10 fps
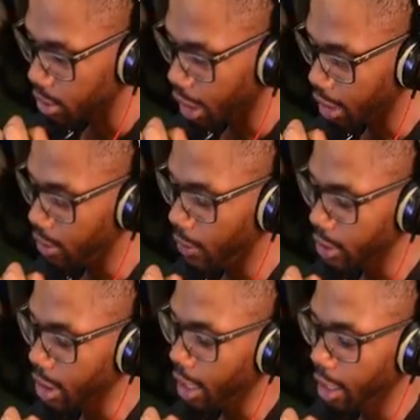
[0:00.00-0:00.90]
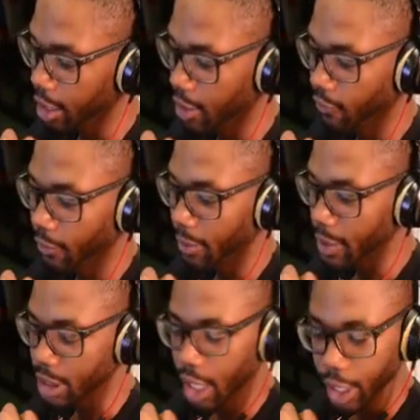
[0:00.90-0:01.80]
I know it's high. Everyone
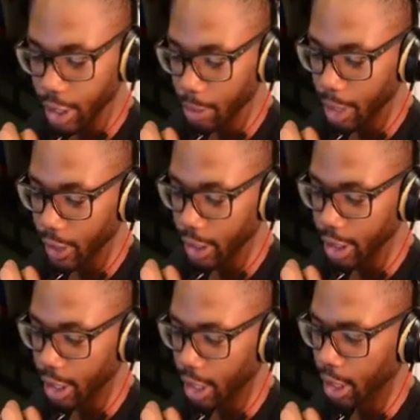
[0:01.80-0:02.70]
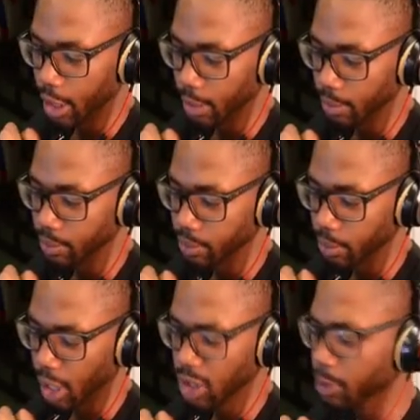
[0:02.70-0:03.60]
was talking about it.
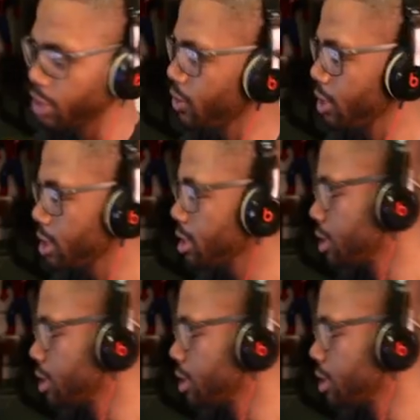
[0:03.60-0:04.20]
Multiple choice?